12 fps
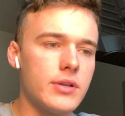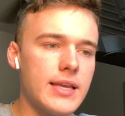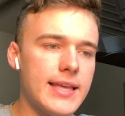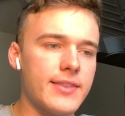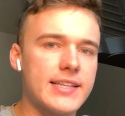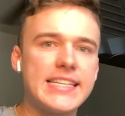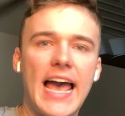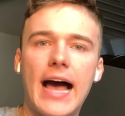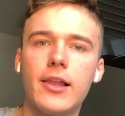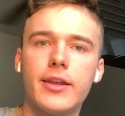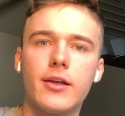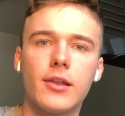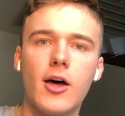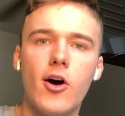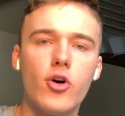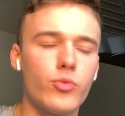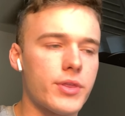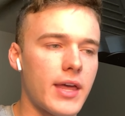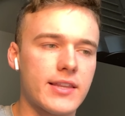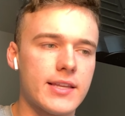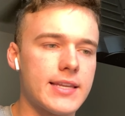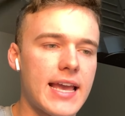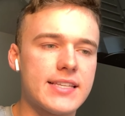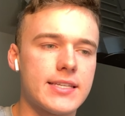and the talent alone with like the
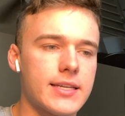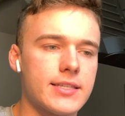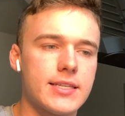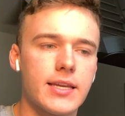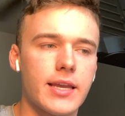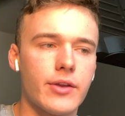dancing and singing